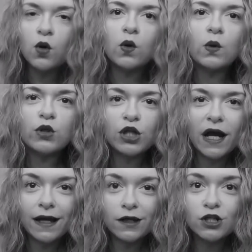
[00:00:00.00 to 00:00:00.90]
or
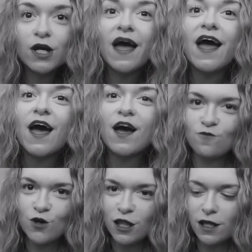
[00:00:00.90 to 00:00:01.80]
change
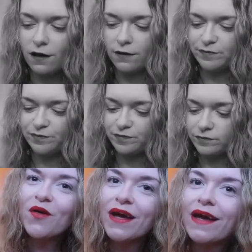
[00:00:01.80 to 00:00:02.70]
everything.
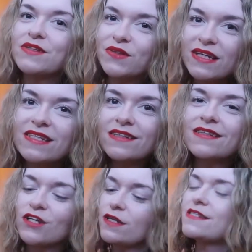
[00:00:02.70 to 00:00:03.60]
Okay, so that does
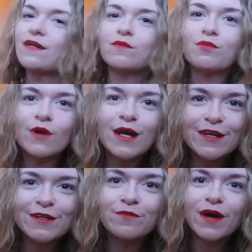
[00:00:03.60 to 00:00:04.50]
actually sound pretty
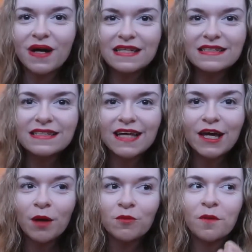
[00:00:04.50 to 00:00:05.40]
good, but as I say,
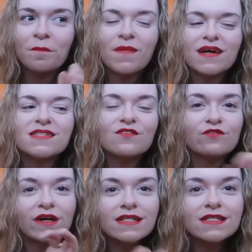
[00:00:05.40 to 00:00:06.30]
I'm not a massive
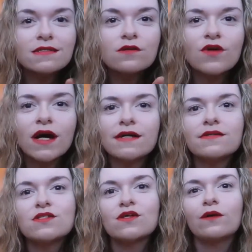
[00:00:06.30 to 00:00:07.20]
fantasy fan,
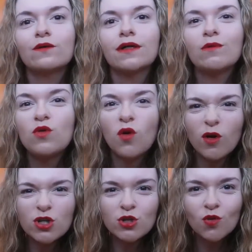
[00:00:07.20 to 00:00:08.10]
so I'm not
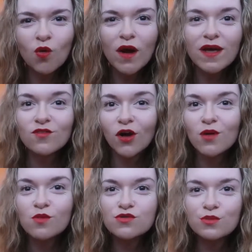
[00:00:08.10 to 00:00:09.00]
sure if I
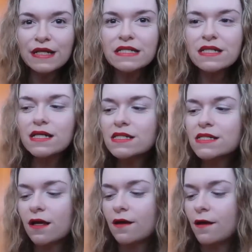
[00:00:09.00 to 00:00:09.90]
would read
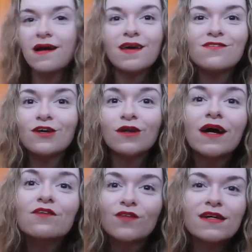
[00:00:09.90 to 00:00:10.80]
this. If you
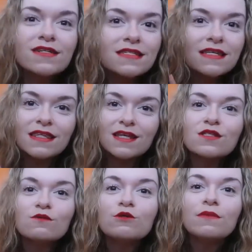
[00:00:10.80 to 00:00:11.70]
like fantasy,
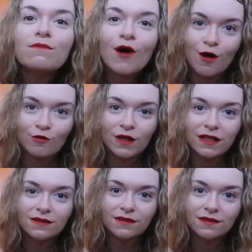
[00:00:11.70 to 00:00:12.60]
this would be
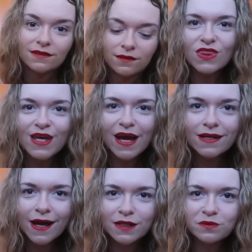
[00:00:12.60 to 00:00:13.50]
perfect. The
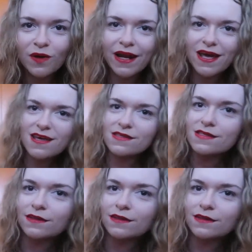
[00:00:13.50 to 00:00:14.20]
next one is